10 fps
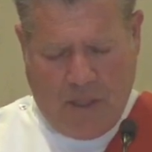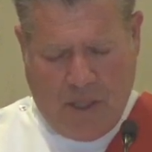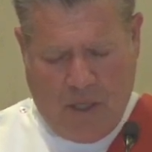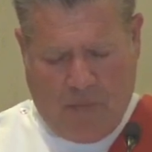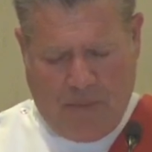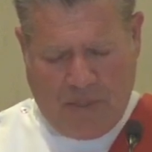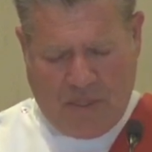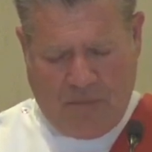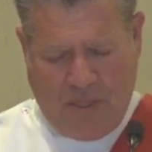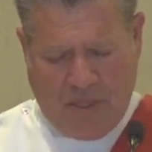Help us to
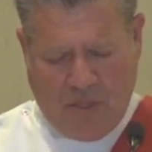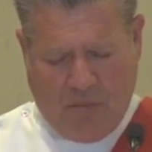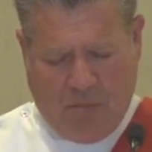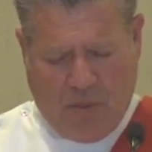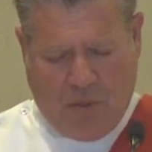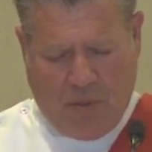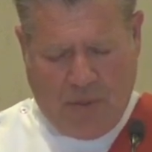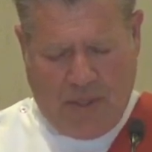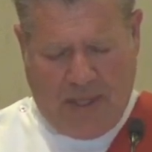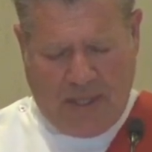be so bold
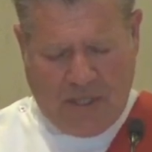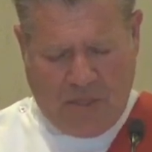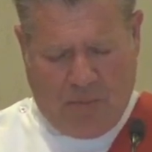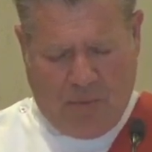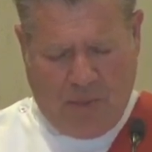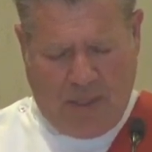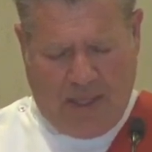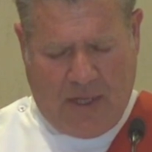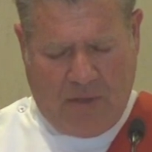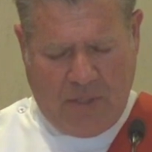as to point
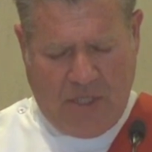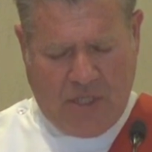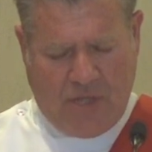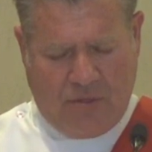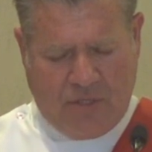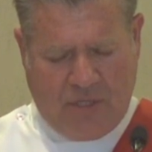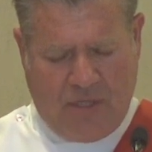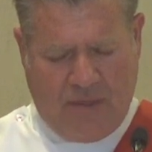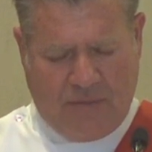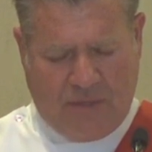out each other's
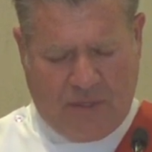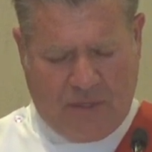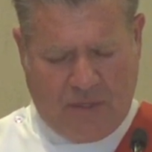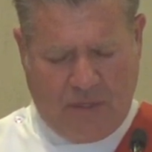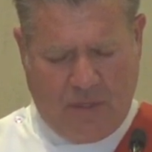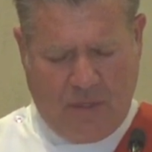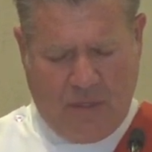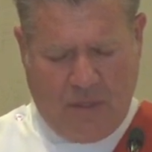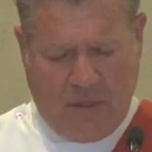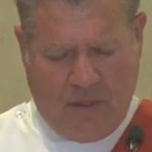gifts
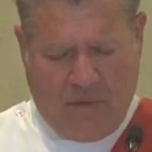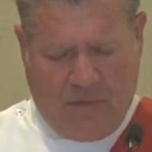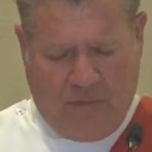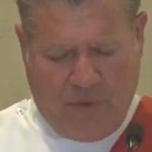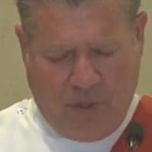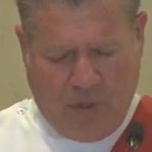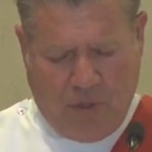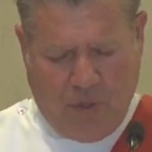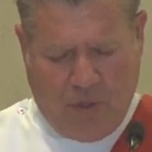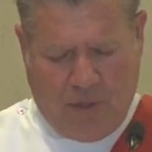for your
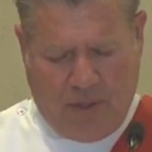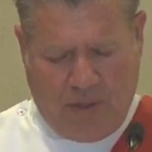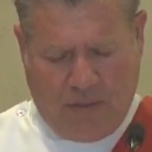glory.